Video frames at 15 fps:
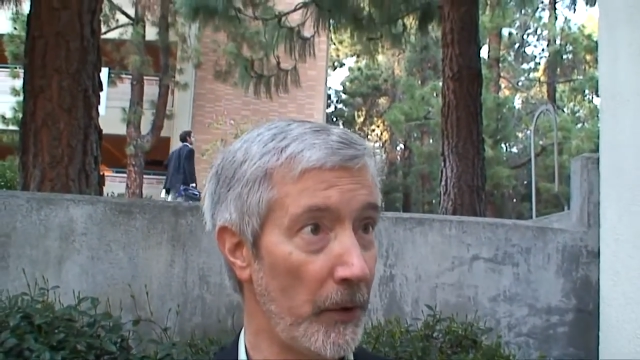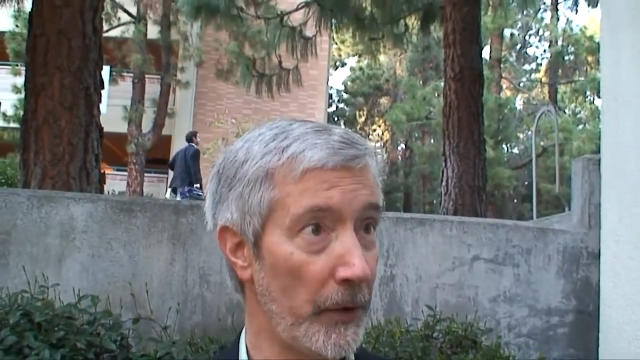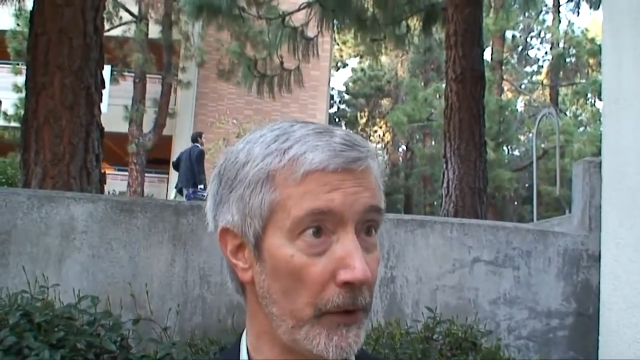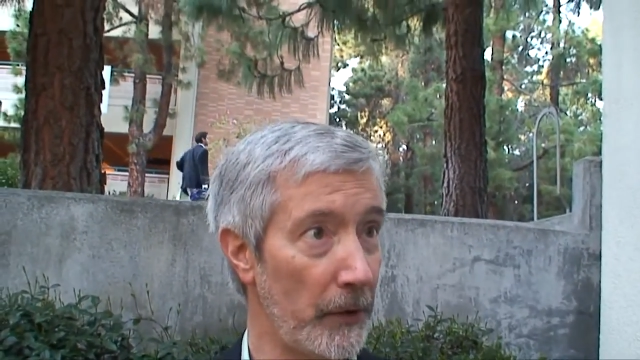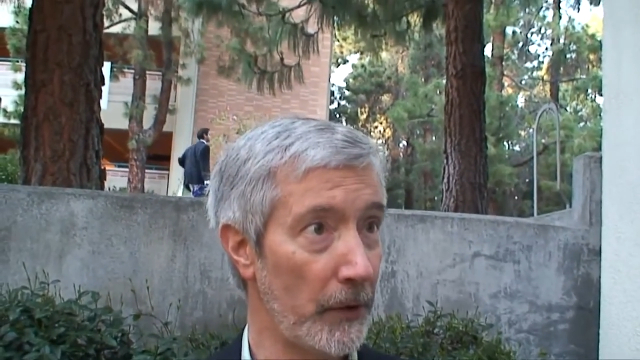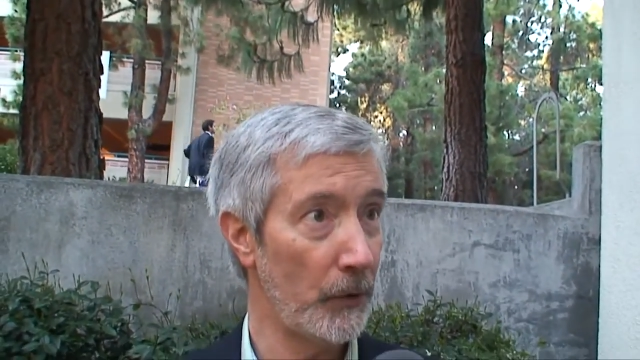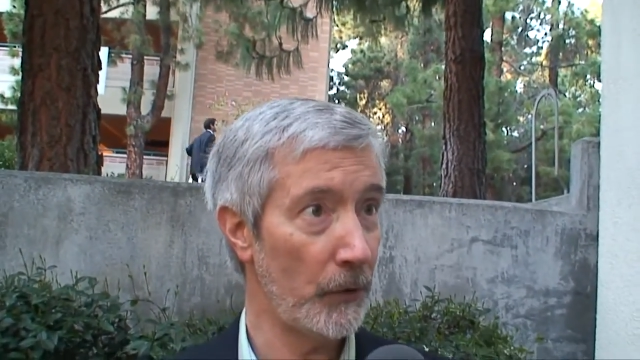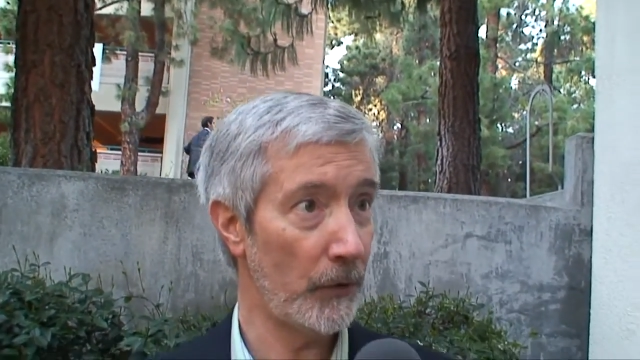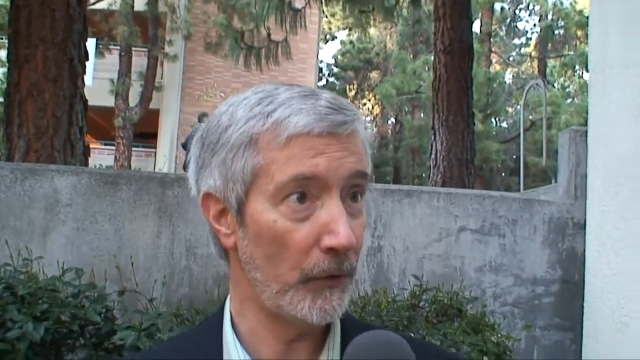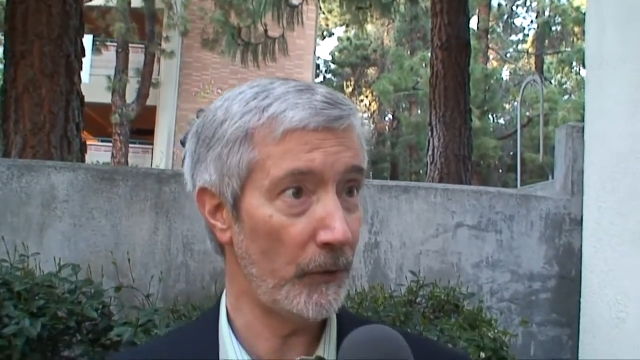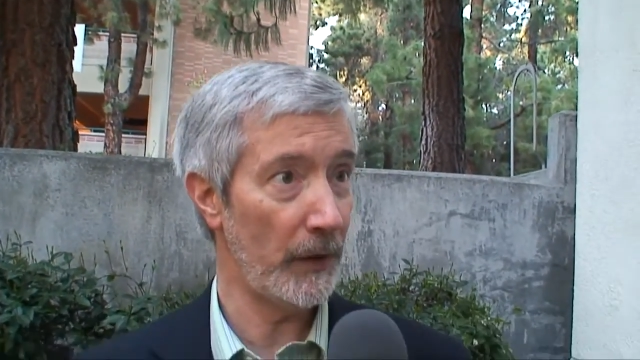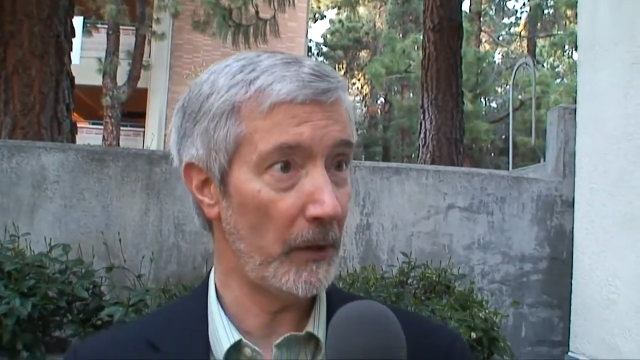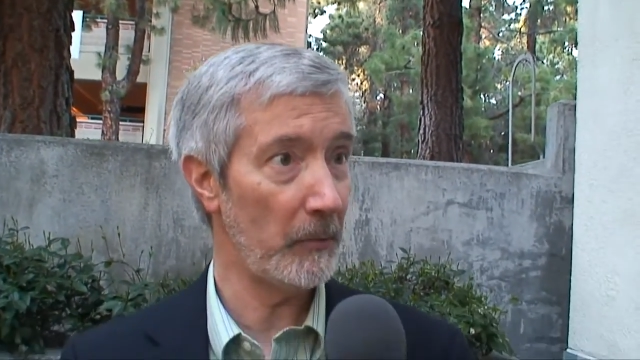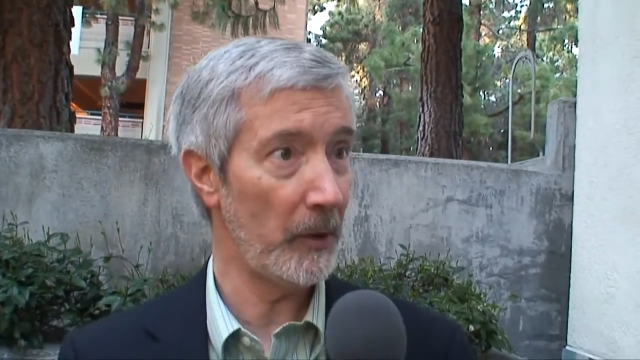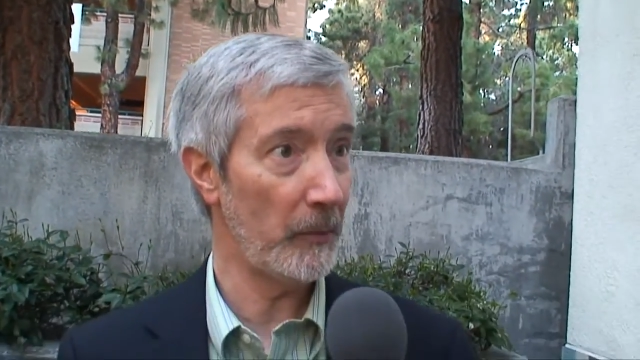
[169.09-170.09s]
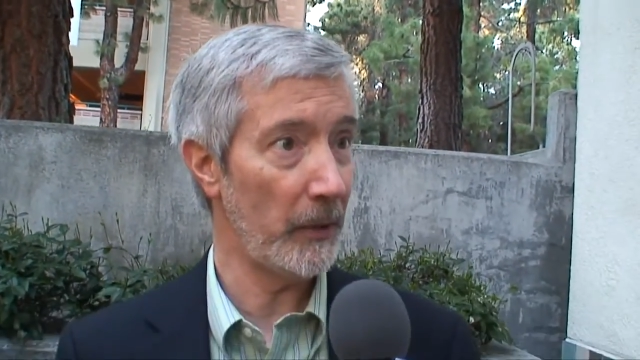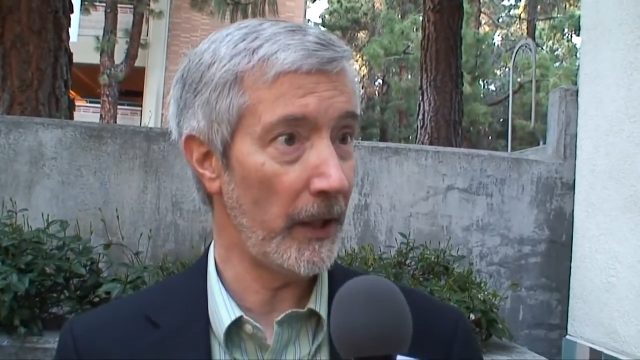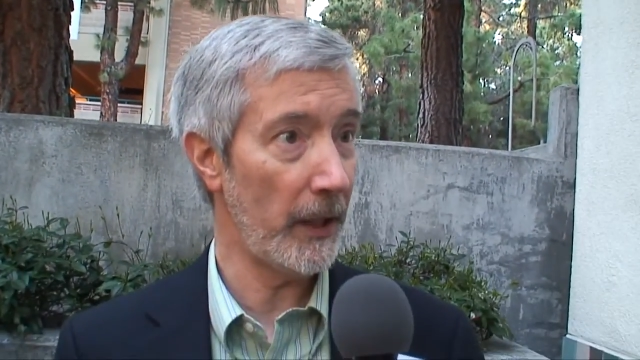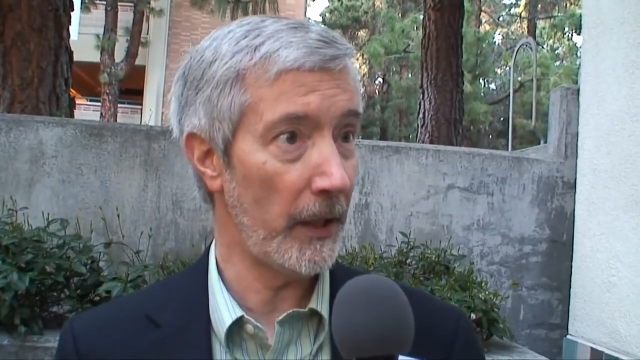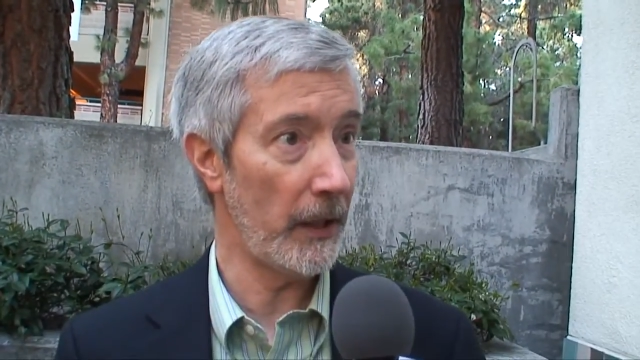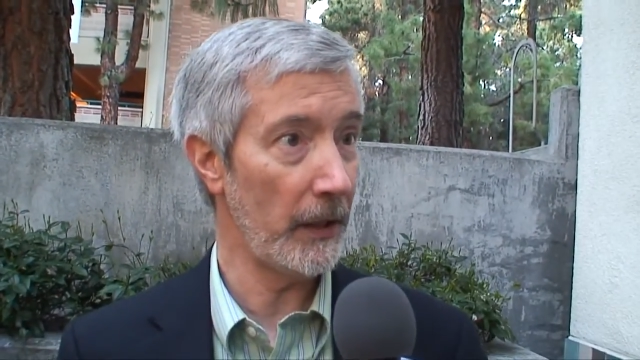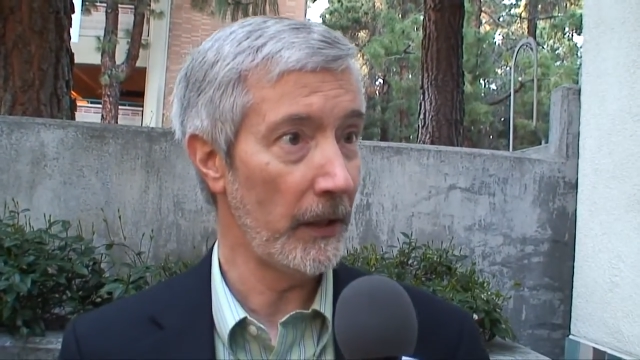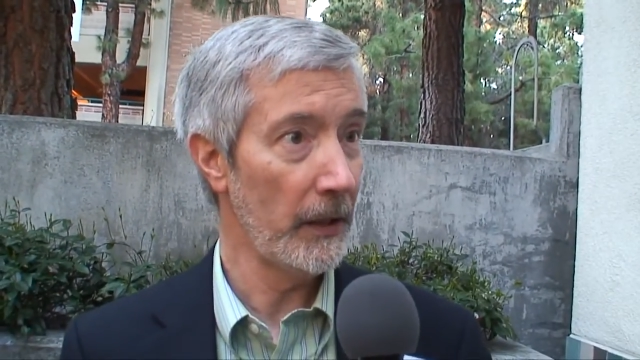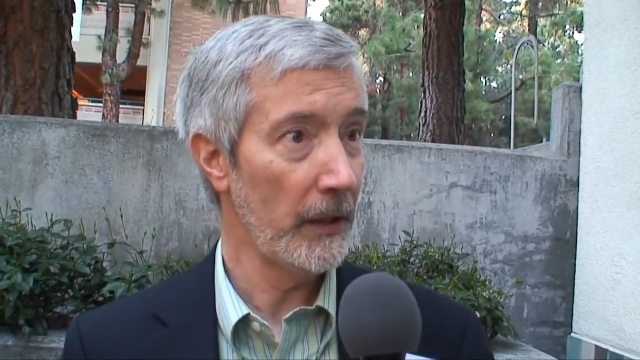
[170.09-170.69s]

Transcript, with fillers: their use of family planning